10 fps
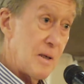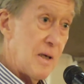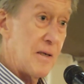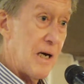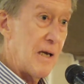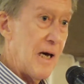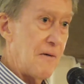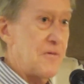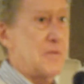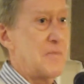And I
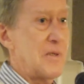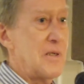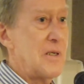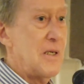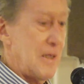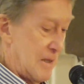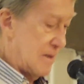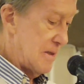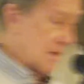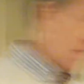laughed
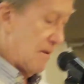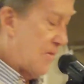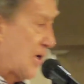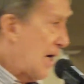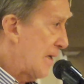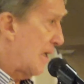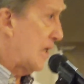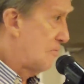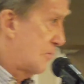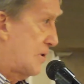and thought I
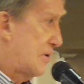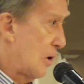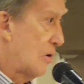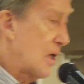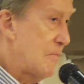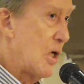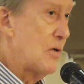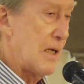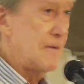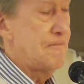had totally
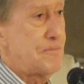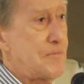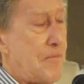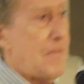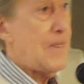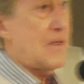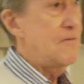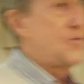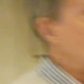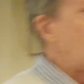blown it.
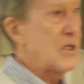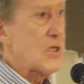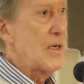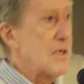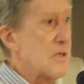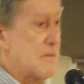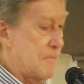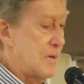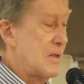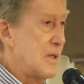A few weeks later,
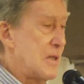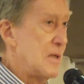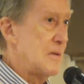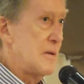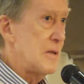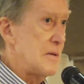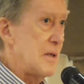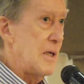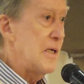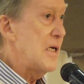
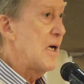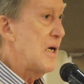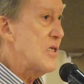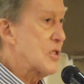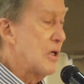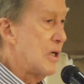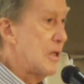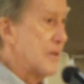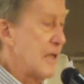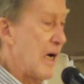Eddie Hayes
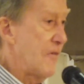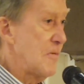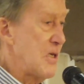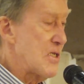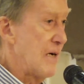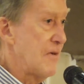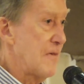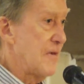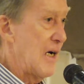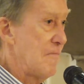called and offered me $75,
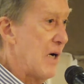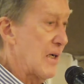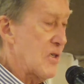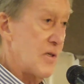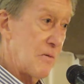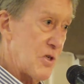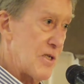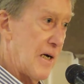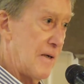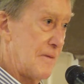and it was
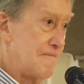done.